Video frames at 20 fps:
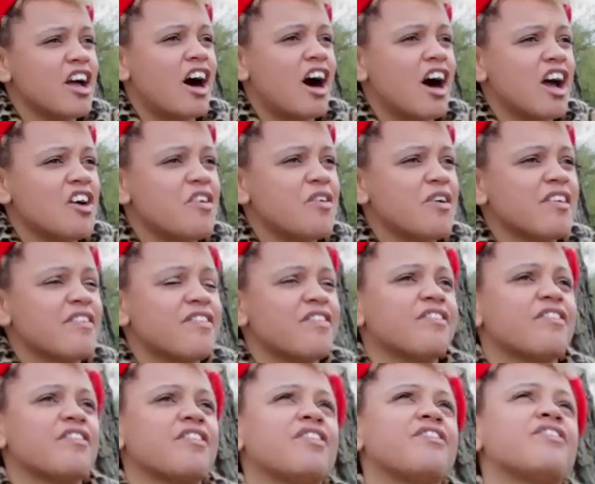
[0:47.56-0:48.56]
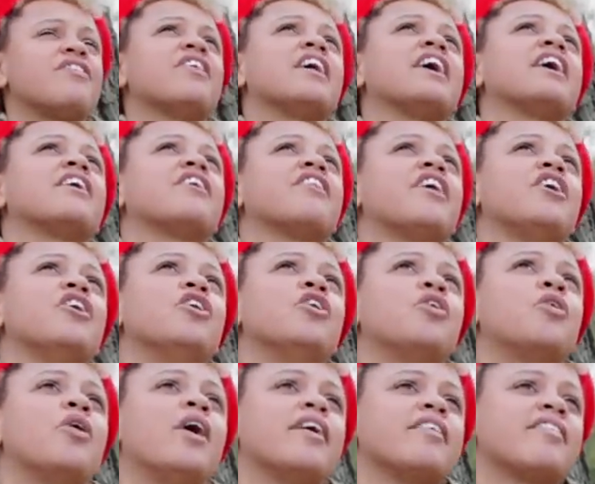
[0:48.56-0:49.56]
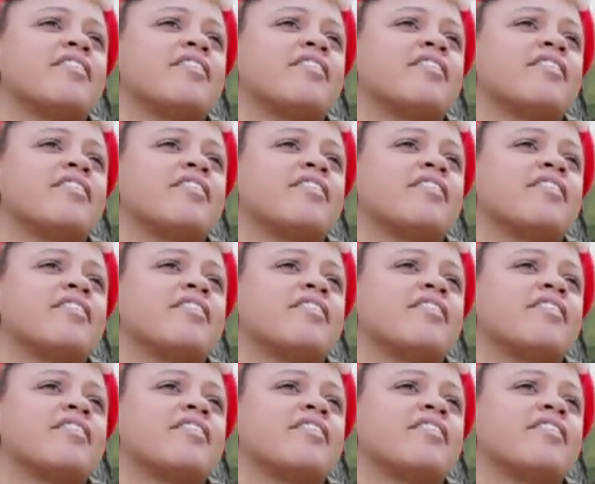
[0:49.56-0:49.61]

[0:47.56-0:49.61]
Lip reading: I always think that you're quite